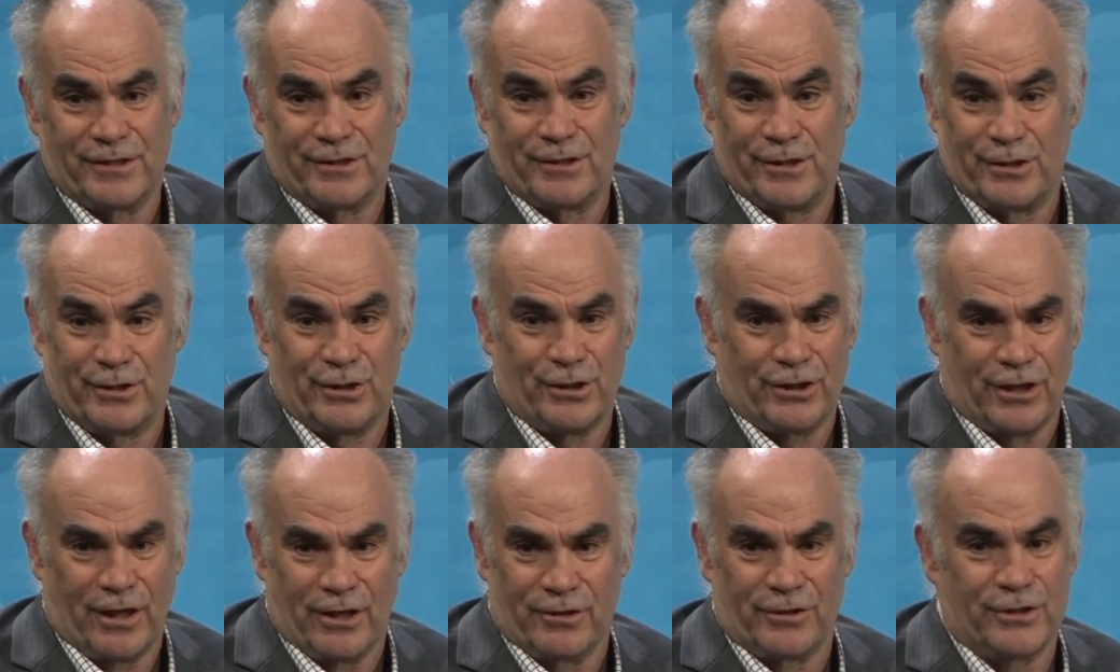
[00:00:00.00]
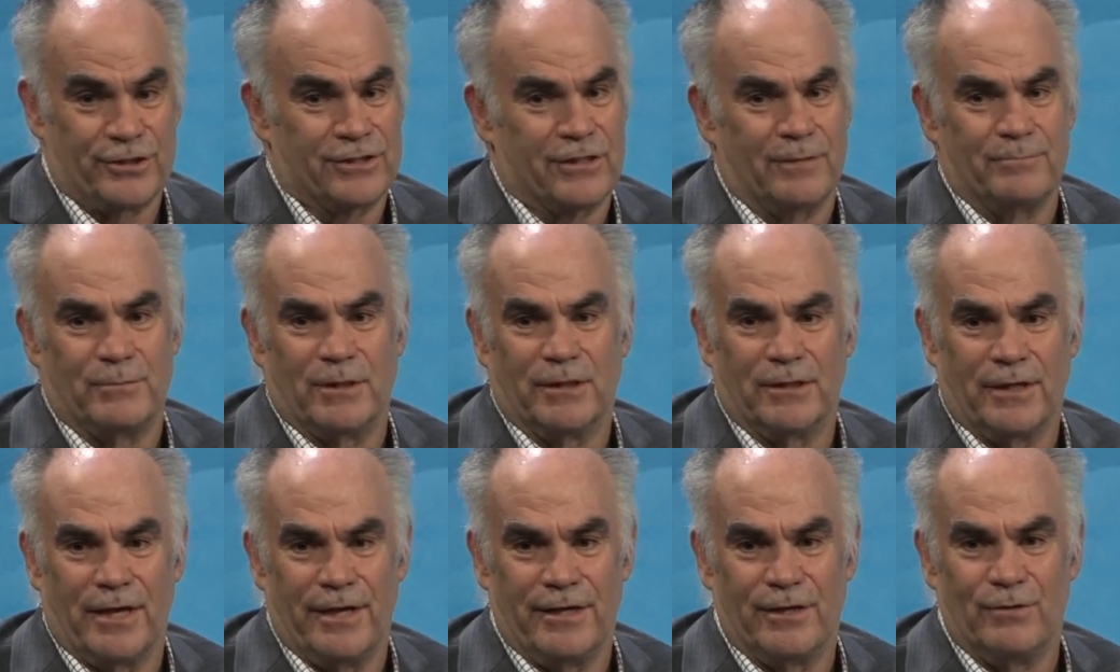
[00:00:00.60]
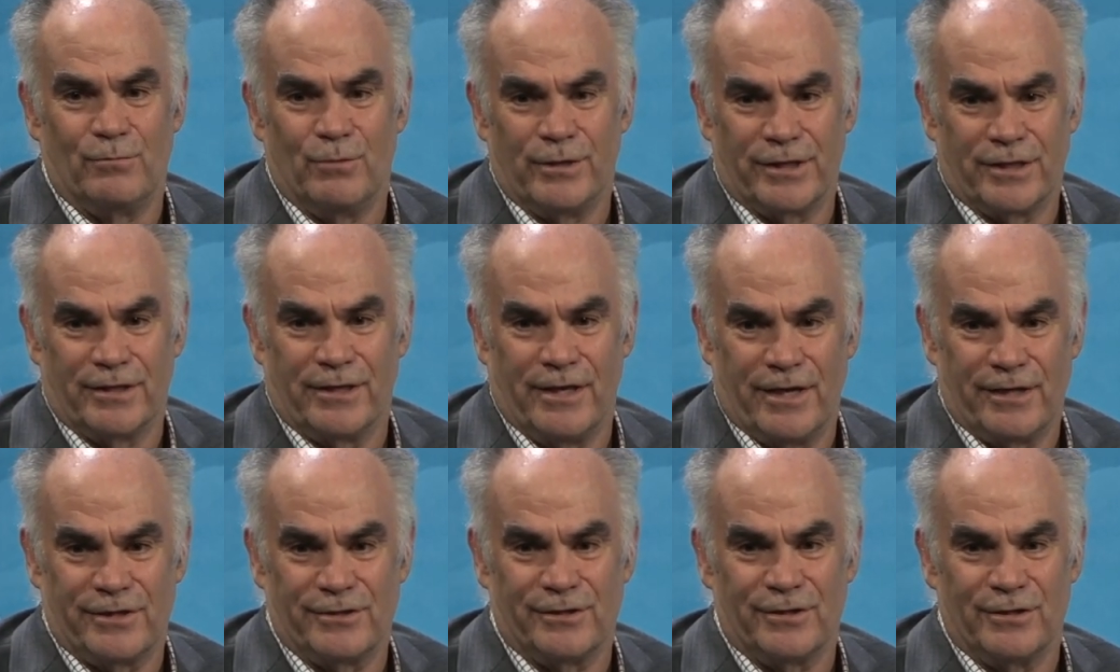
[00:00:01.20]
And as geologists, I'm delighted we can
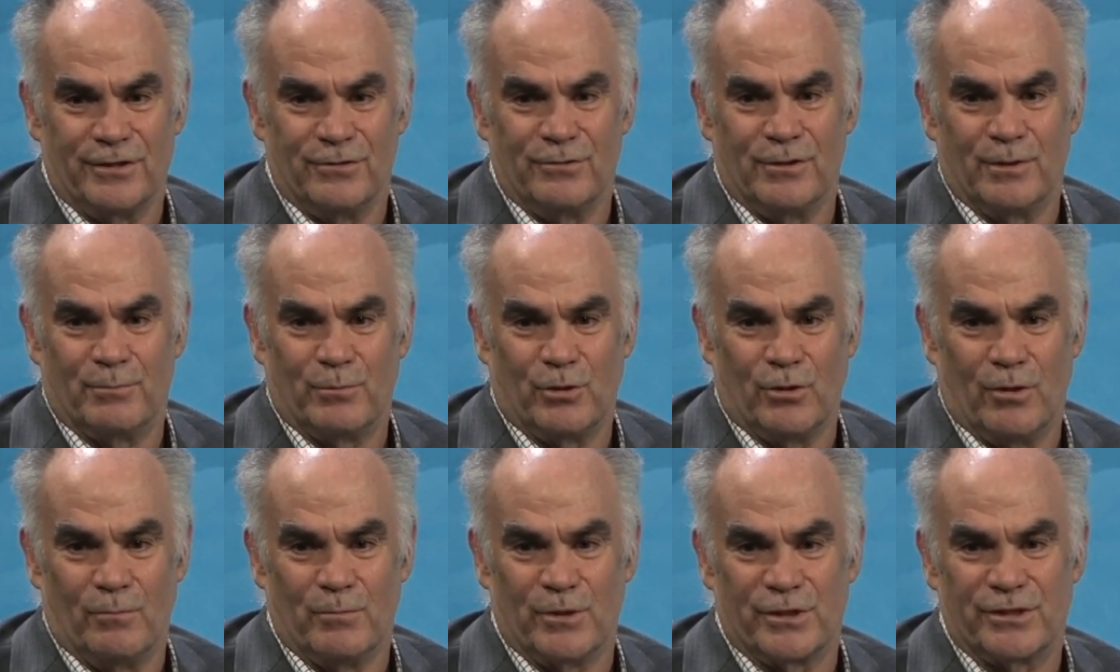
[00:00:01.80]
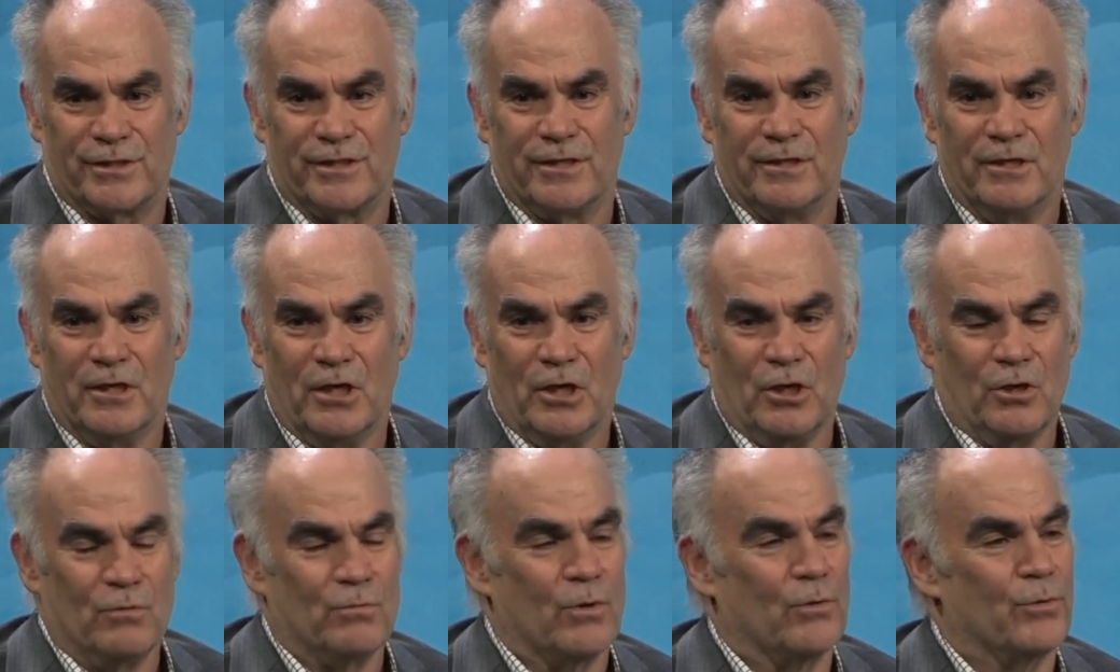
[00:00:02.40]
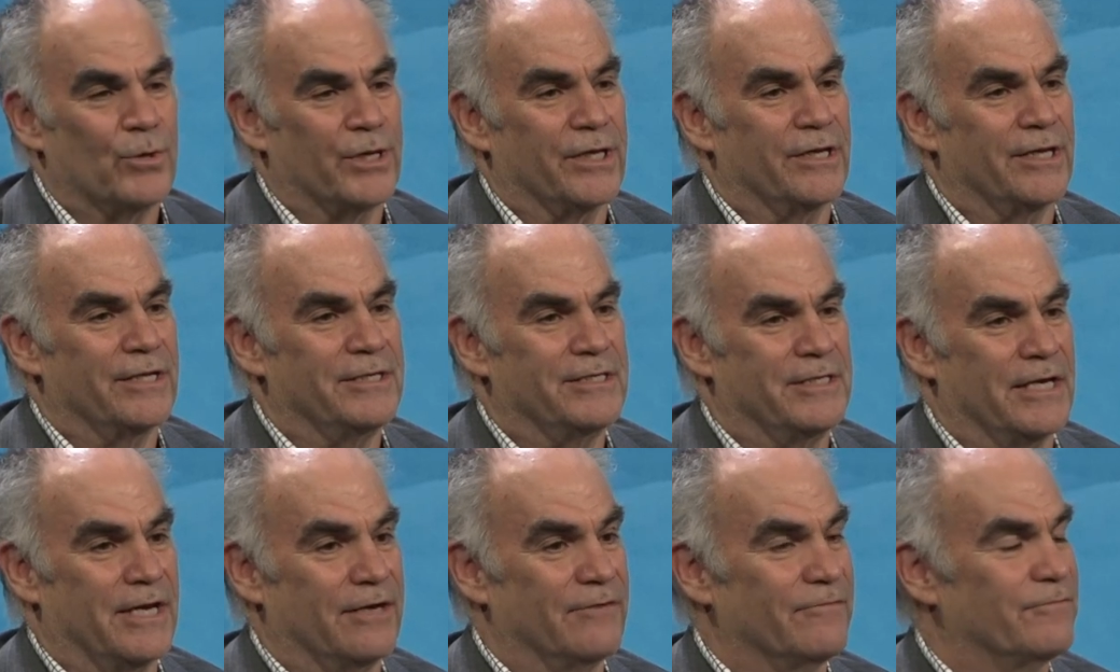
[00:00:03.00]
actually do diplomacy where we can
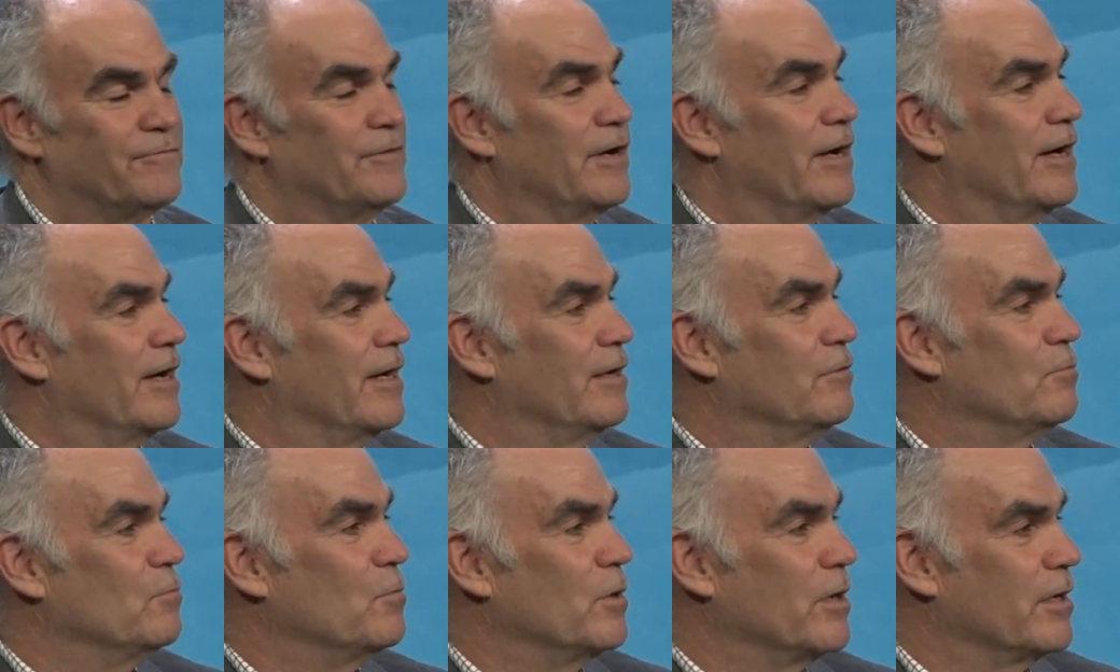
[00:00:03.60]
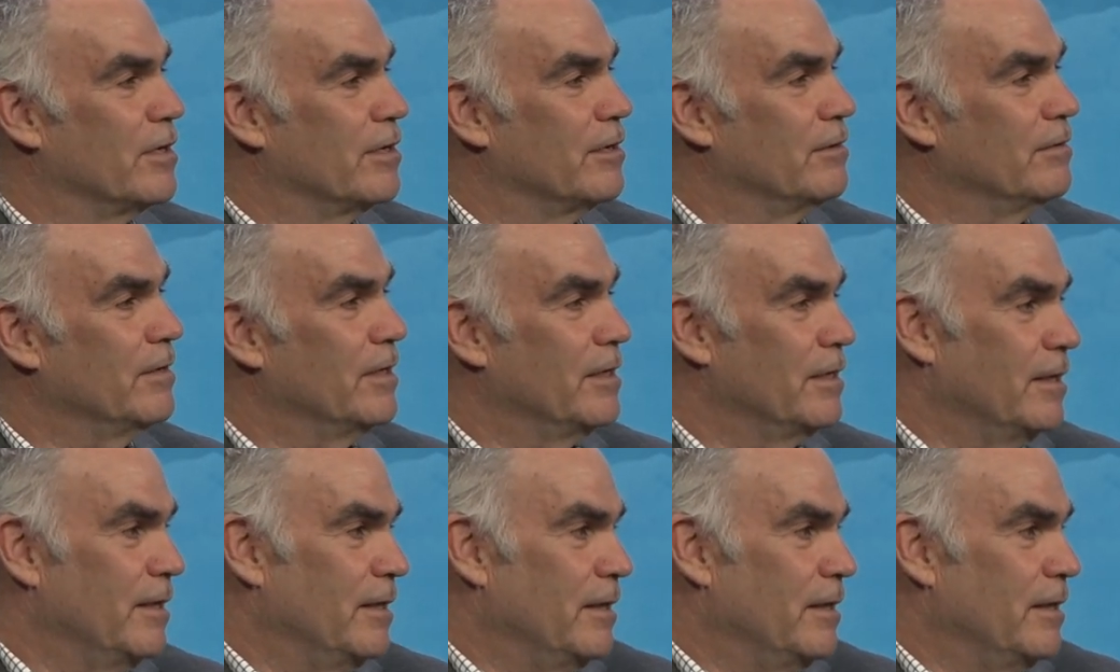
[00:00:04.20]
identify where